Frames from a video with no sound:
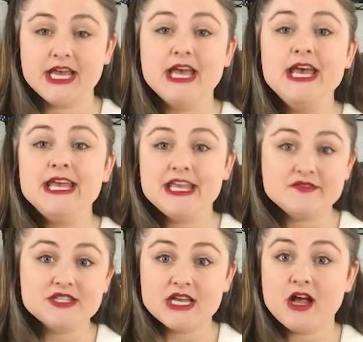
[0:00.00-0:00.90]
in it
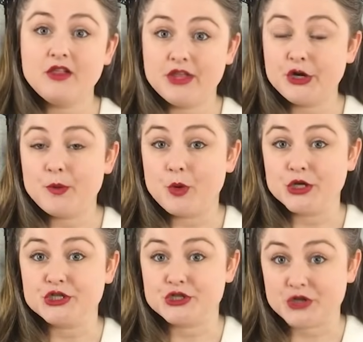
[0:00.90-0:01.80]
gives it a little
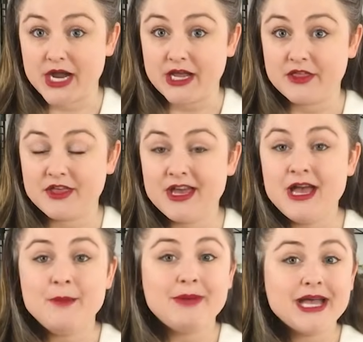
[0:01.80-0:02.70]
more strength.
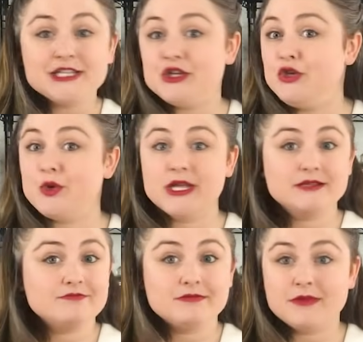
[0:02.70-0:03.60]
But you
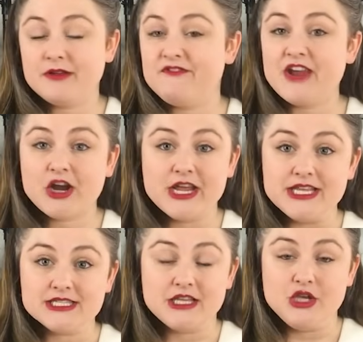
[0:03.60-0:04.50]
can very
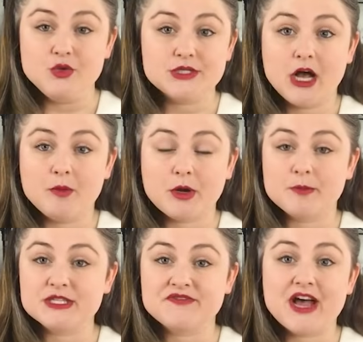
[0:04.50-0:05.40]
easily use
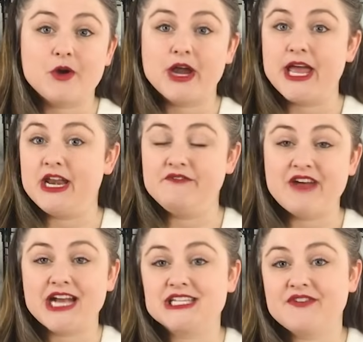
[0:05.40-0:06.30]
all-purpose flour, and in
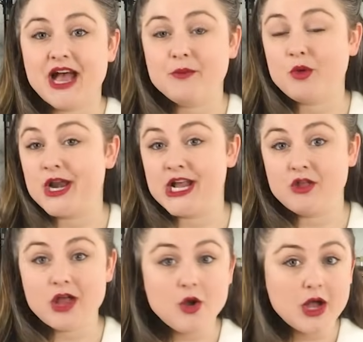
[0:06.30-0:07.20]
fact, if I'm
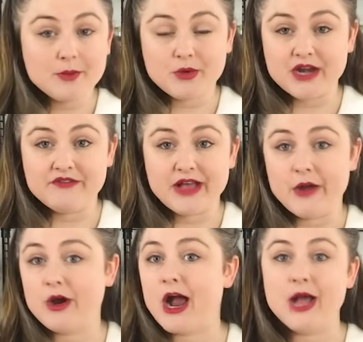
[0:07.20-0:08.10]
running low on bread
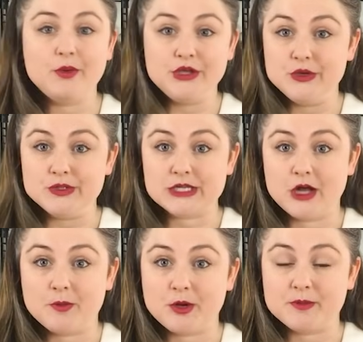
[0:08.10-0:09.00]
flour, I will use
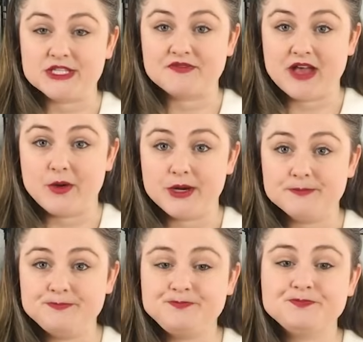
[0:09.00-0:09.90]
all-purpose flour.